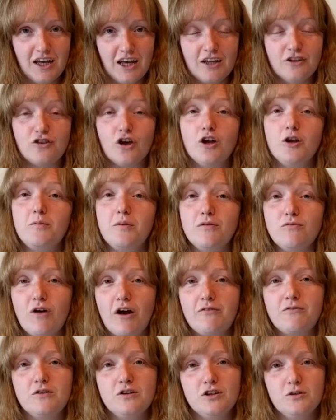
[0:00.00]
It's only been
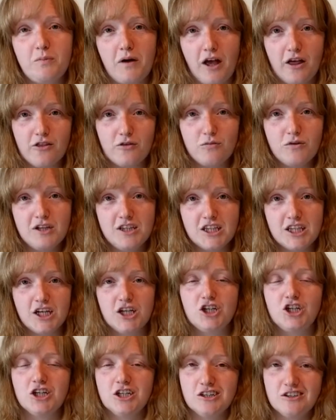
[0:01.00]
referenced by other
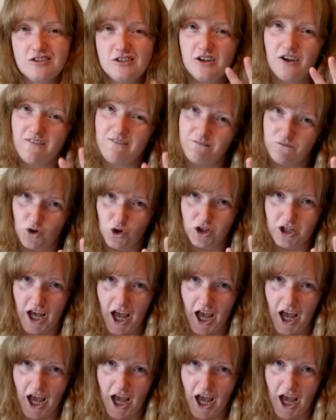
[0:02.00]
researchers 4